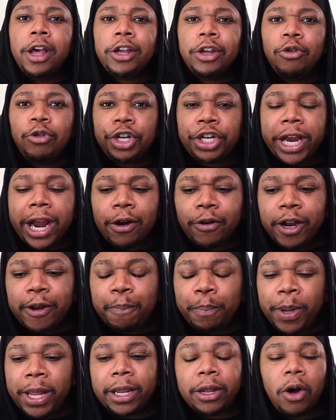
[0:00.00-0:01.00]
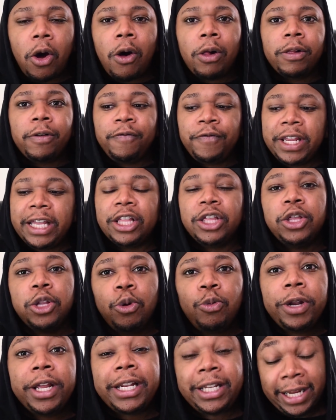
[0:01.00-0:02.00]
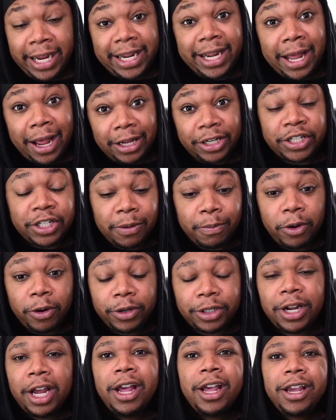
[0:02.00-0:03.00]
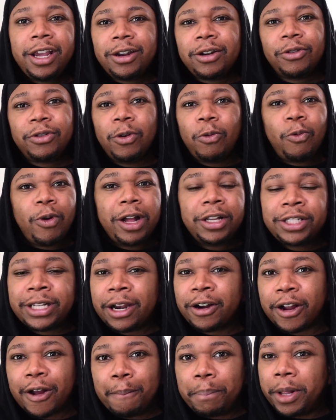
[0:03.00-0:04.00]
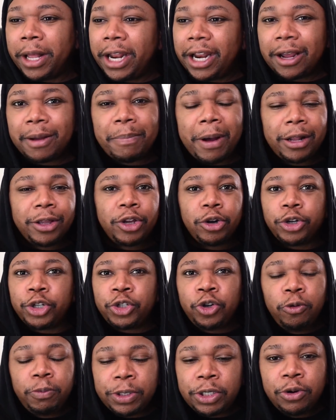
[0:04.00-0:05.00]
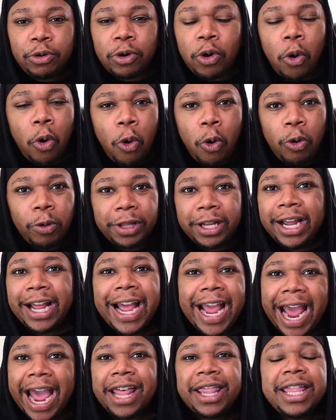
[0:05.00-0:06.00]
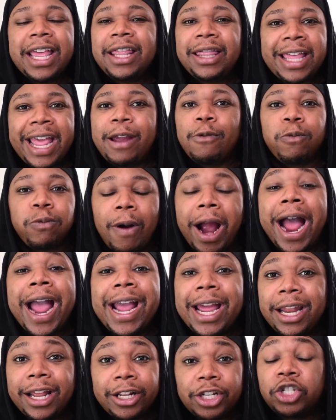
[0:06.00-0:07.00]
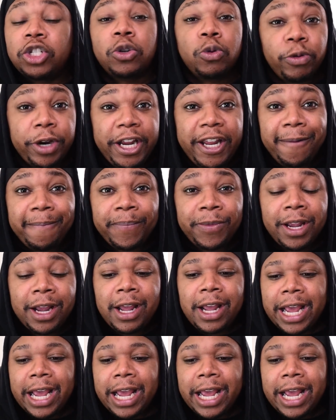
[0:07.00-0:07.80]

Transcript: You cherry pick all of the lunatic customers, you know, the ones that are complaining about their soup's too cold, and then they riot and scream.